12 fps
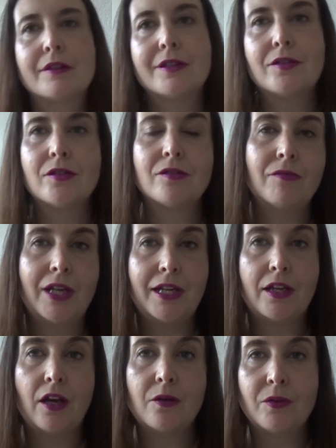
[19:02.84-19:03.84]

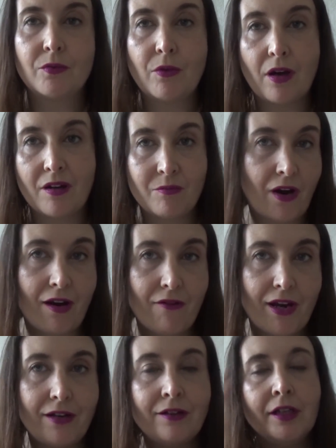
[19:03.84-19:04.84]
with what I'm
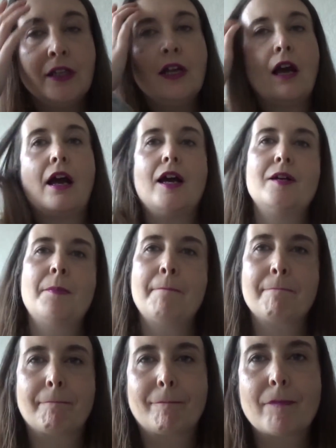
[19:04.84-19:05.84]
wearing,
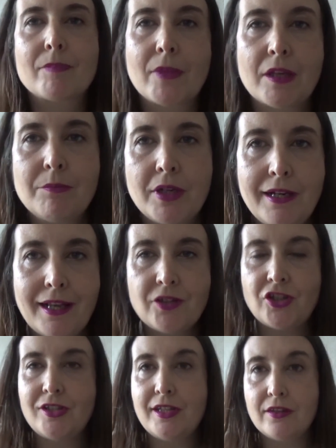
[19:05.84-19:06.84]
but it
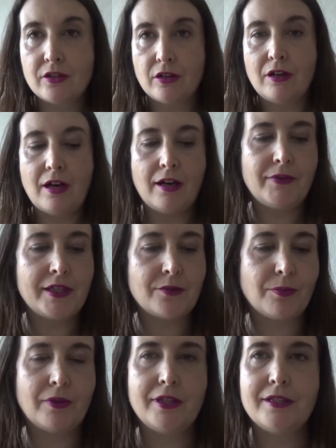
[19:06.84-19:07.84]
lets you see the colour.
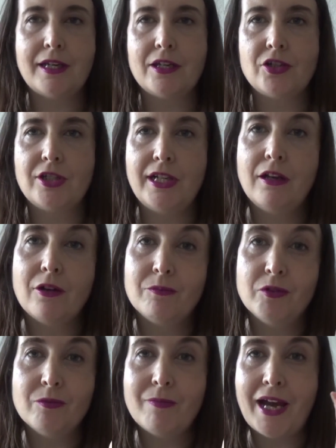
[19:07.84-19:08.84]
This one is actually a lot
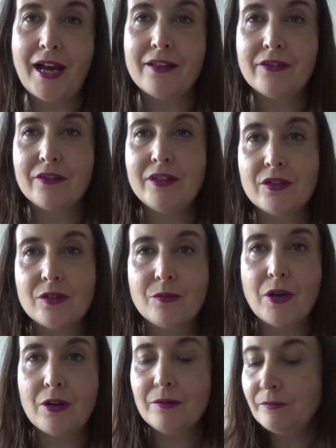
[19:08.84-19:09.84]
more matte than the other
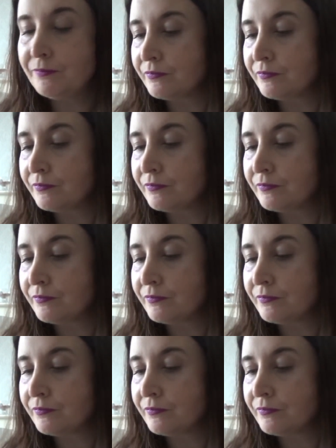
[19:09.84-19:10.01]
one,